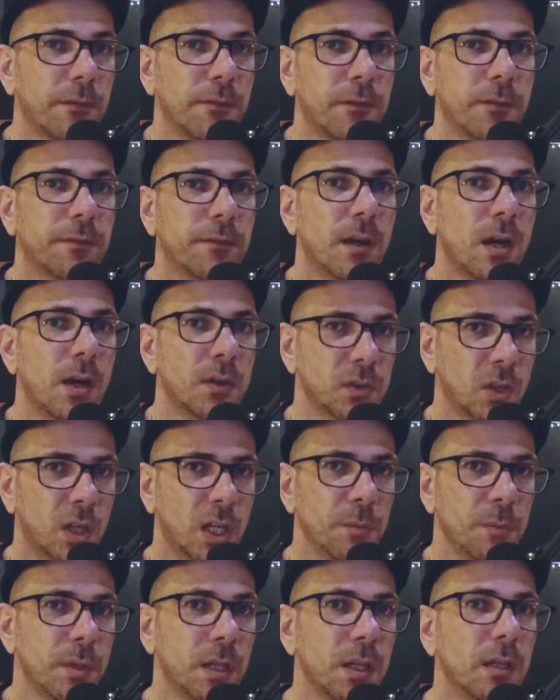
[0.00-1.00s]
if the files are going
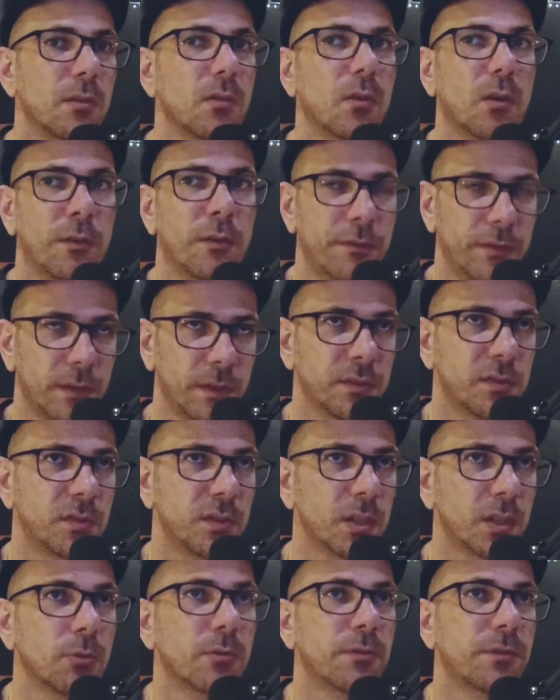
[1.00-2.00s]
to be, if
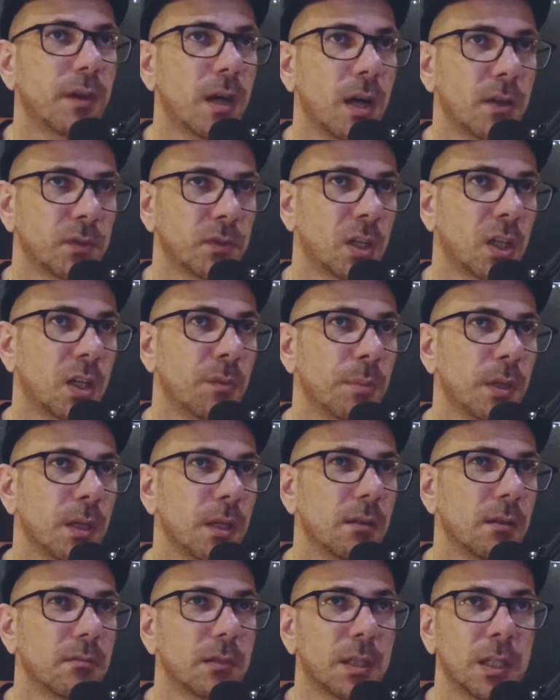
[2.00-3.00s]
single files are going to be